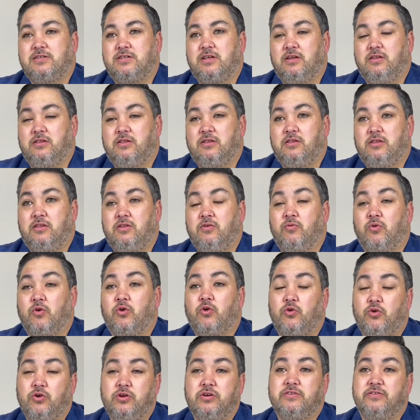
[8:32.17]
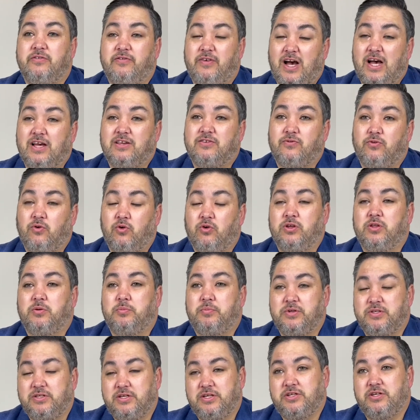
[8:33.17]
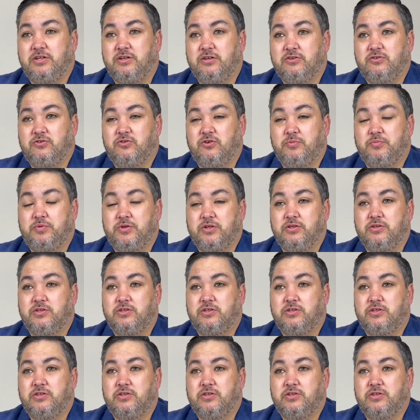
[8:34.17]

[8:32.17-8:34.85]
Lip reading: that the recruiters have asked for in the position description.